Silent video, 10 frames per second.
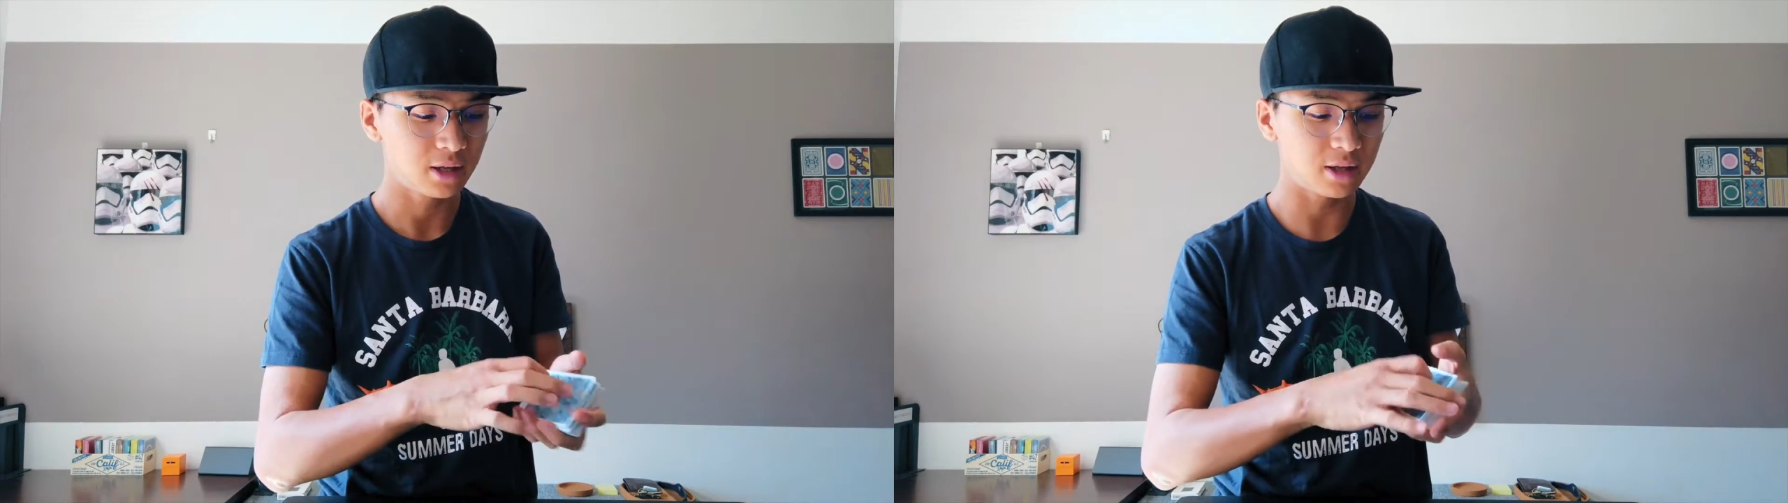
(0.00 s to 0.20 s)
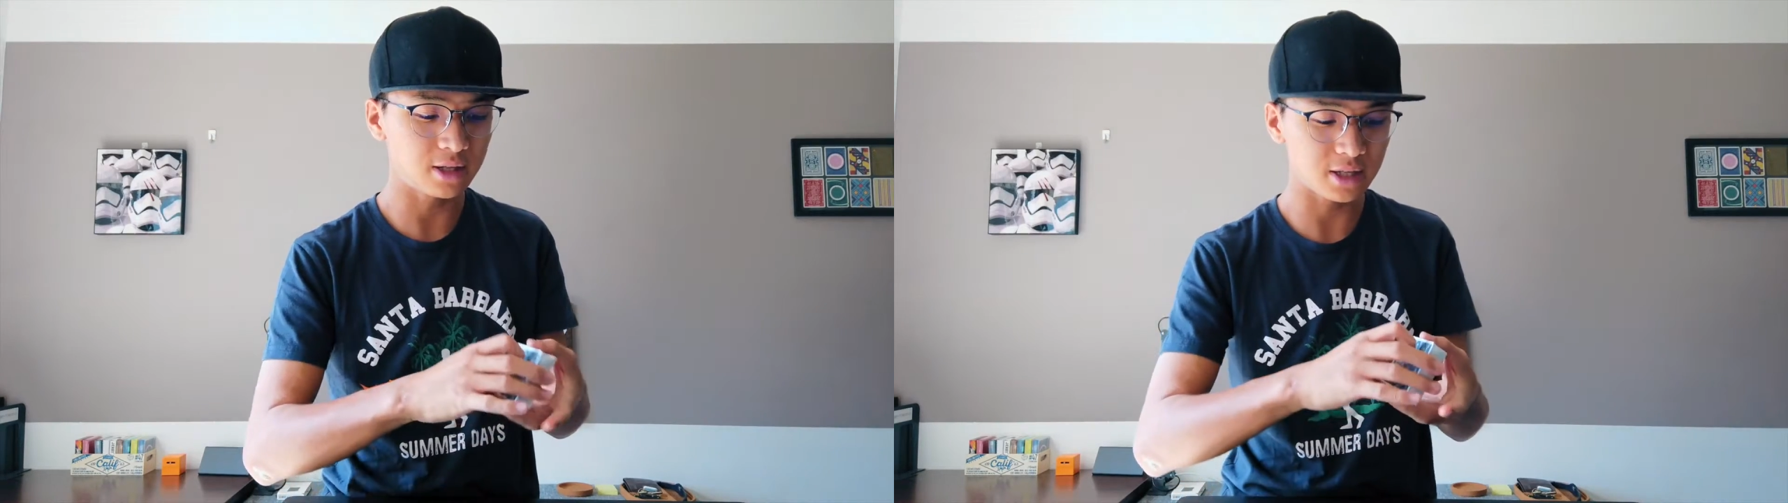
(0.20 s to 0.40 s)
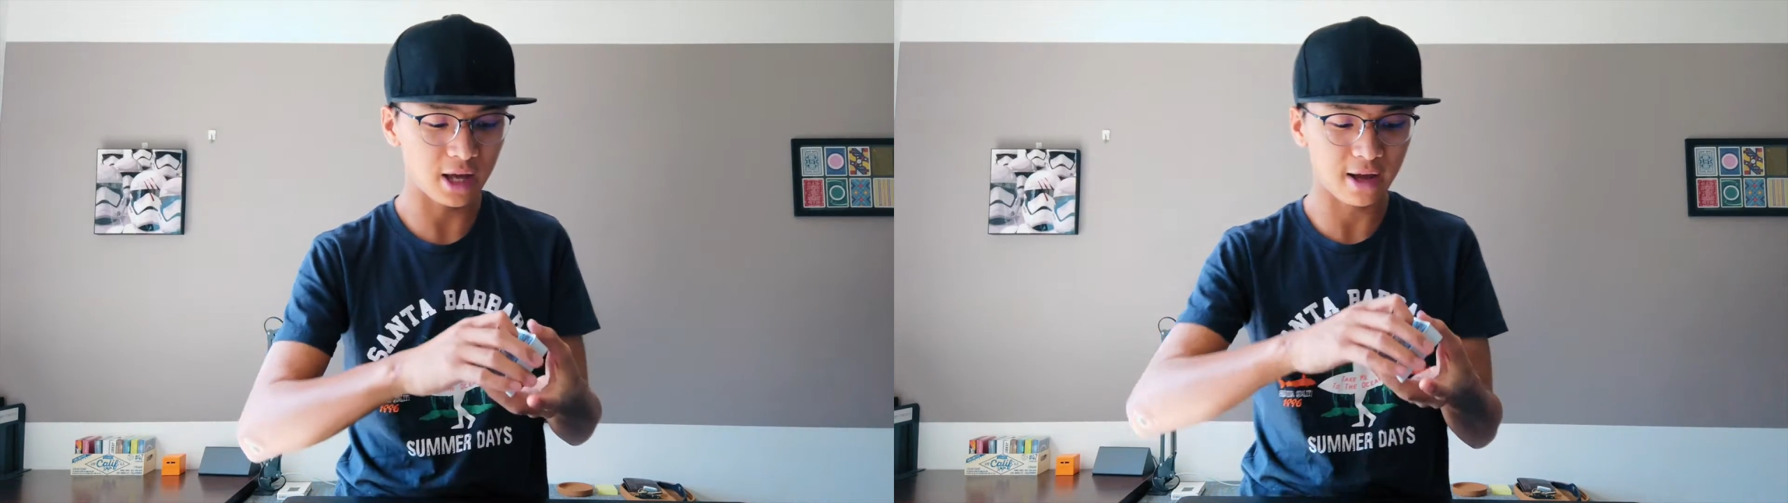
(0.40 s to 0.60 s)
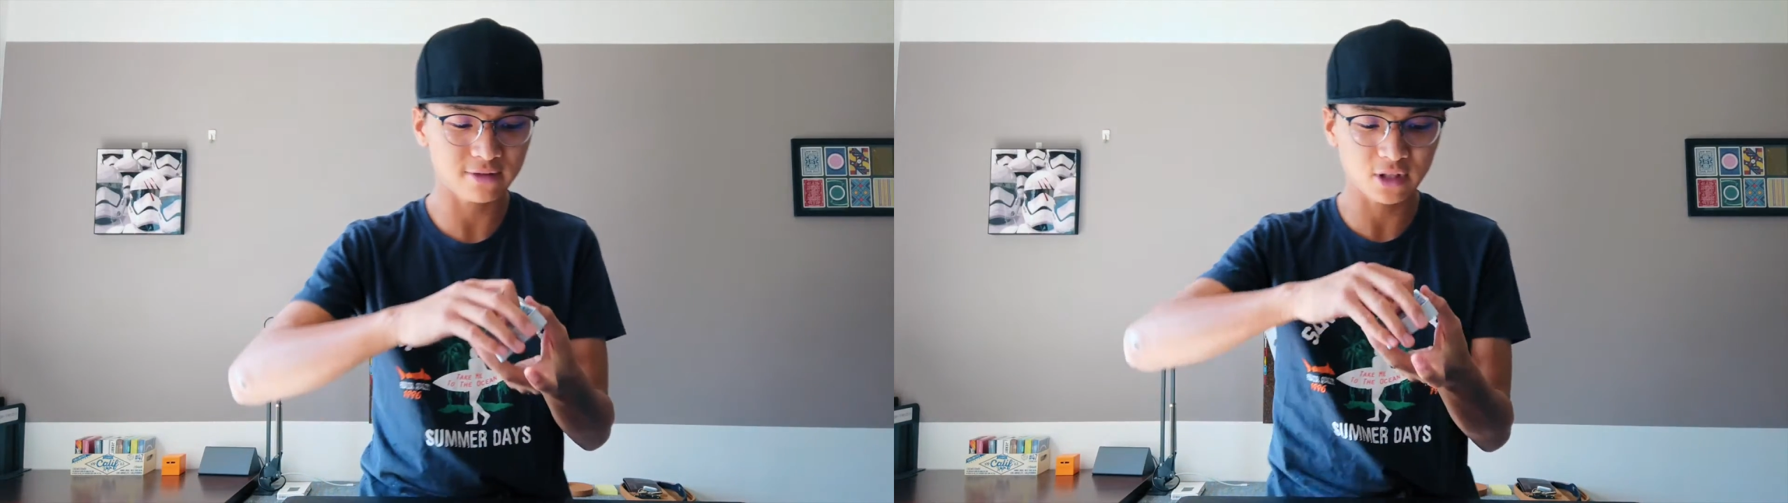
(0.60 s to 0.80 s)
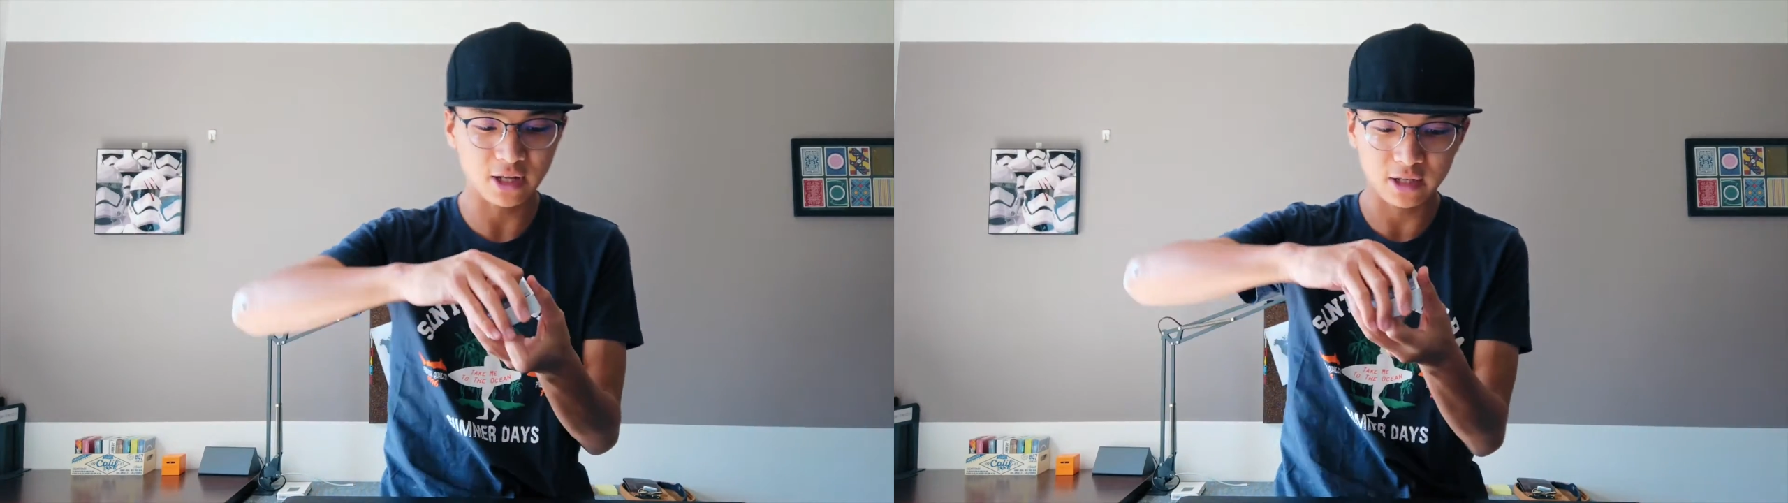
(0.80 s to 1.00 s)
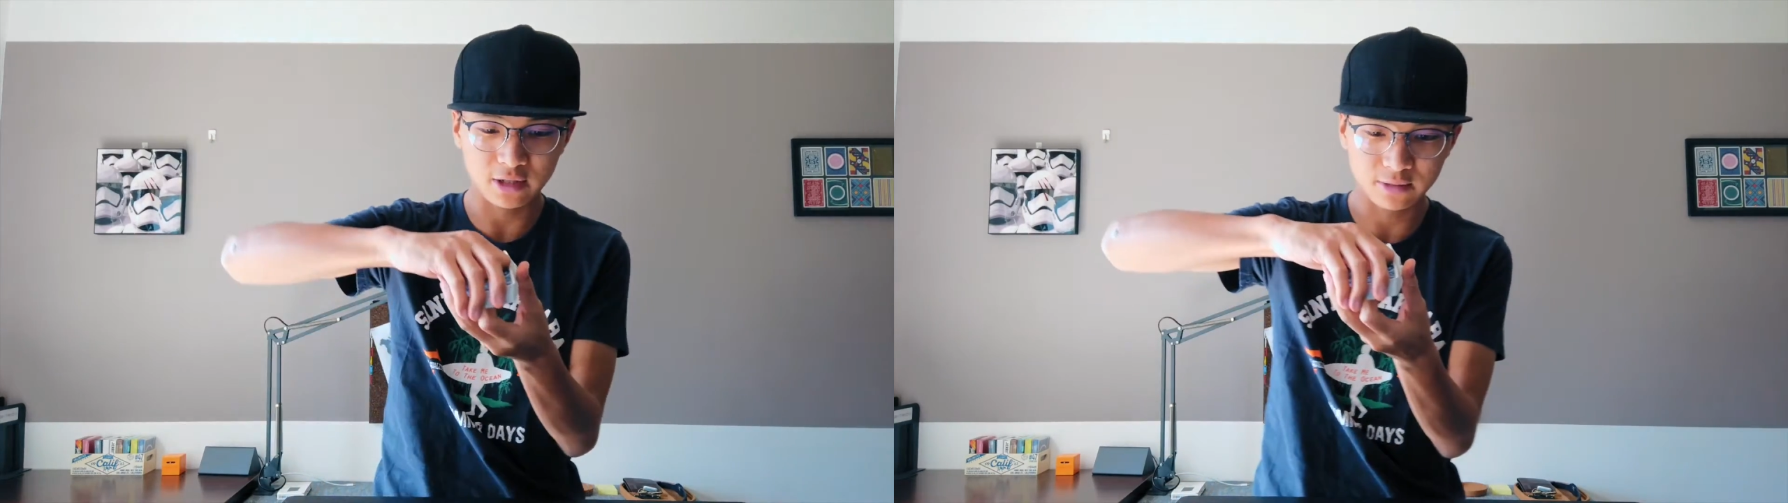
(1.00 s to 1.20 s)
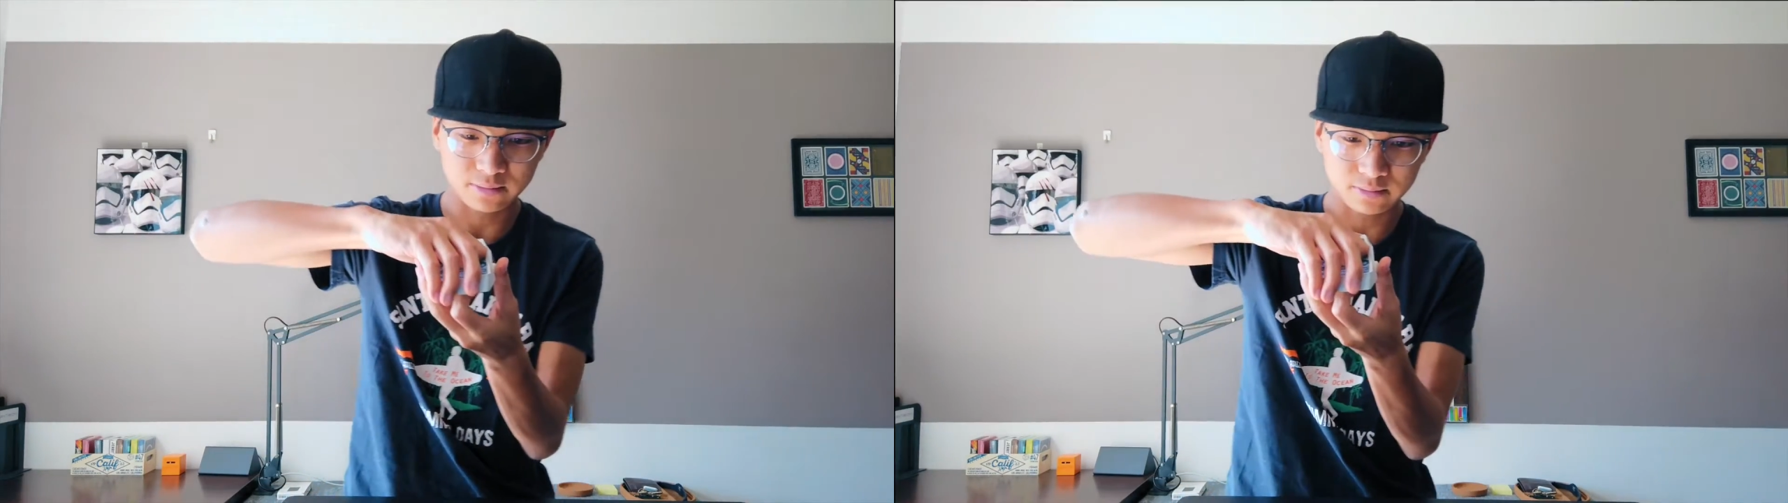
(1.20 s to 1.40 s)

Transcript: than to have to like